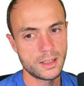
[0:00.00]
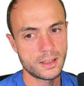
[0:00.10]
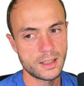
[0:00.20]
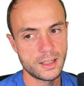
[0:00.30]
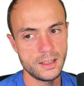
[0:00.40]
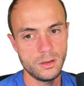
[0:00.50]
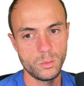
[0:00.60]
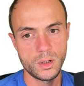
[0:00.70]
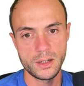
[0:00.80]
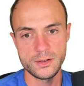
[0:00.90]
I kind
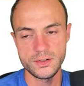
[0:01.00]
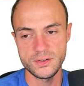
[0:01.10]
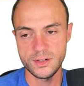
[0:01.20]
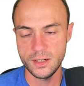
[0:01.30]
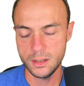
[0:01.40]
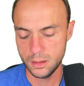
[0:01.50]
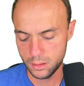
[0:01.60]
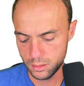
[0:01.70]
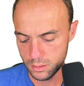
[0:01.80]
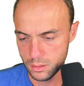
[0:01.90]
of want to just
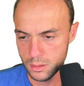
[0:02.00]
say,